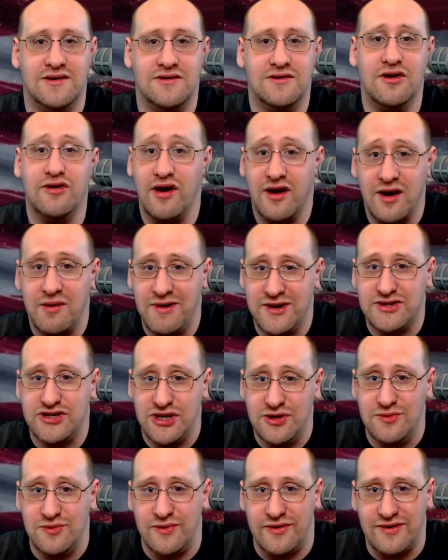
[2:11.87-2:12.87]
They're talking about
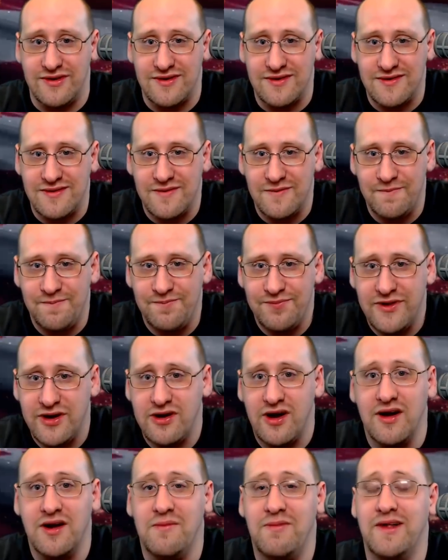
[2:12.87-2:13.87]
Jews. They're
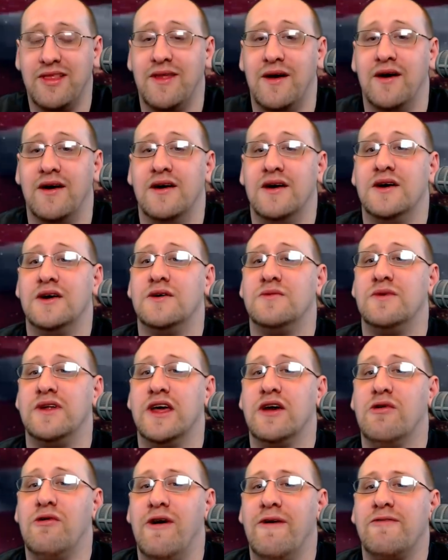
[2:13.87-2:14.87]
talking about the, when
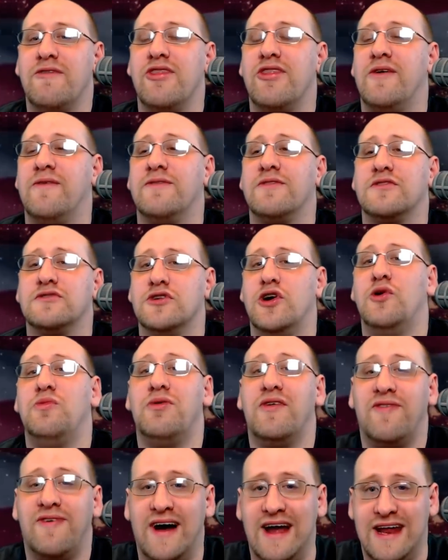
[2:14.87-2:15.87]
they go after the
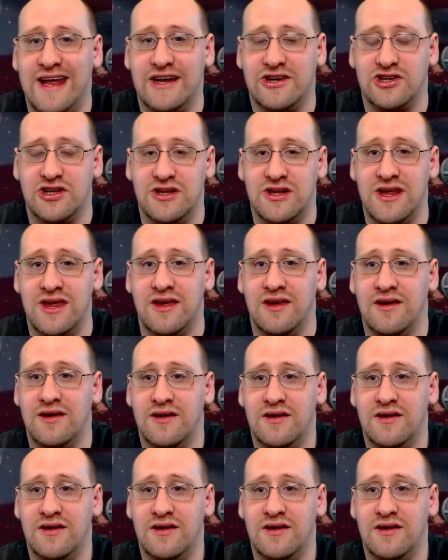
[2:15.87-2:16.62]
global financial elite,